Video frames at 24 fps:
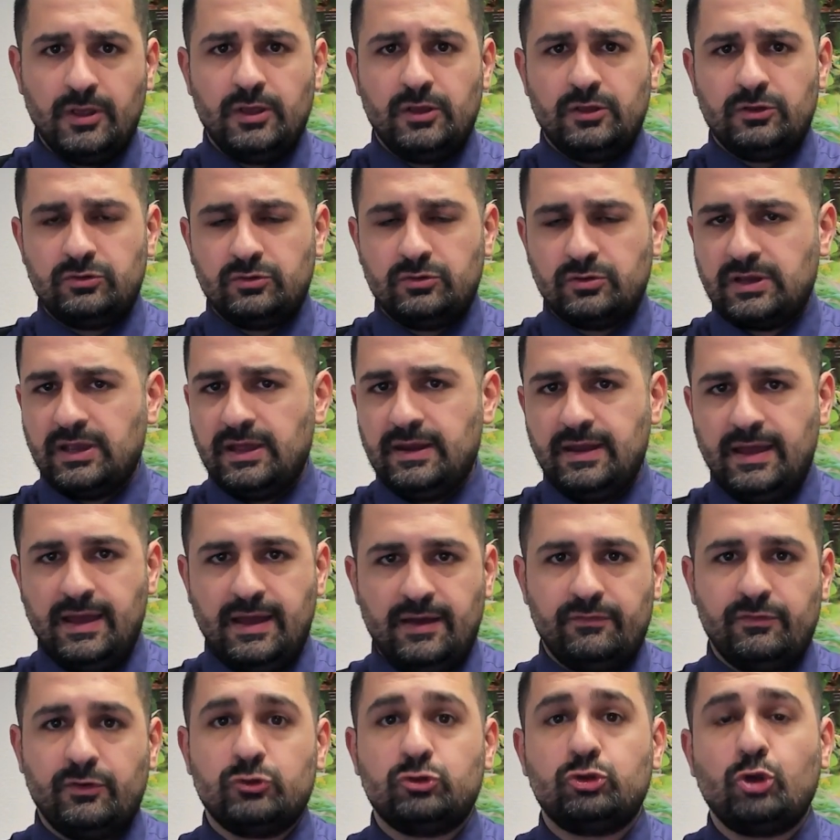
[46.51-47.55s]
You can have
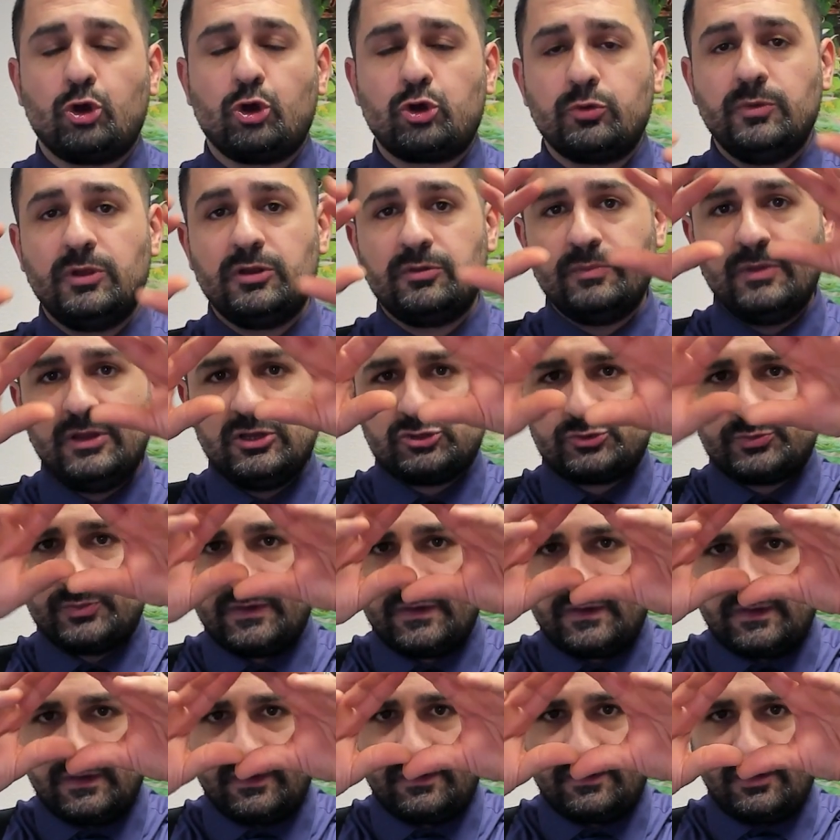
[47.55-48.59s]
a document management
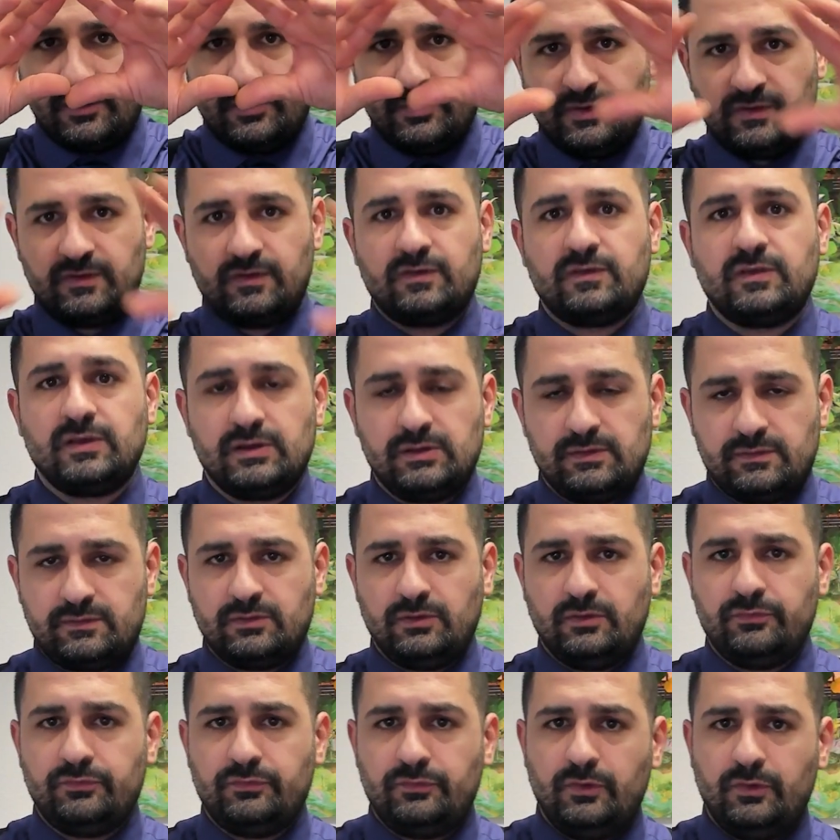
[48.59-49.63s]
system as a single
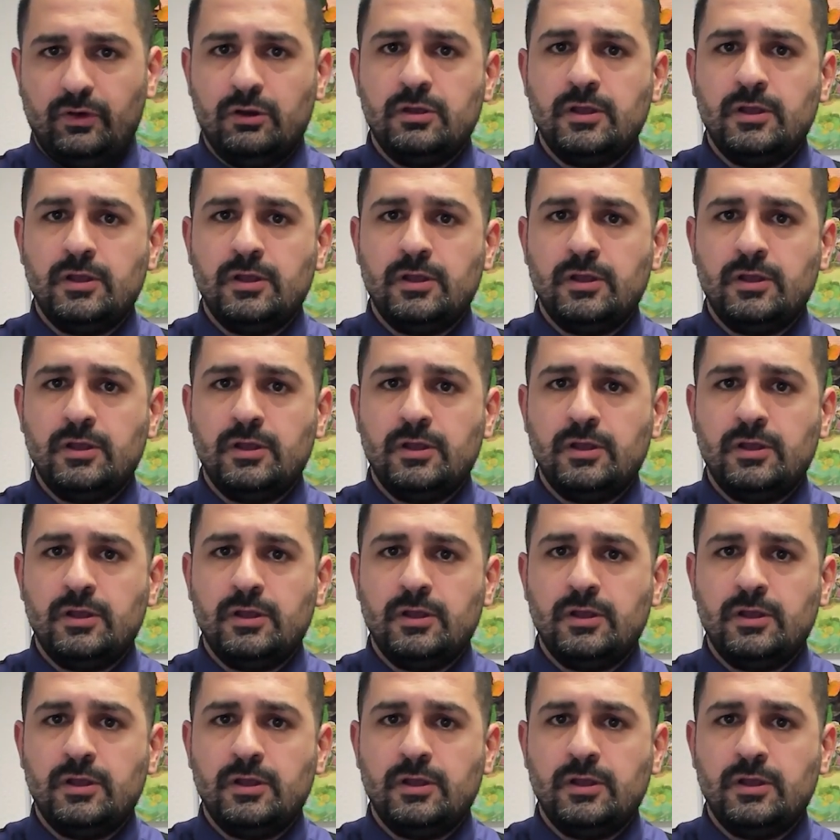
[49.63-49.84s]
software.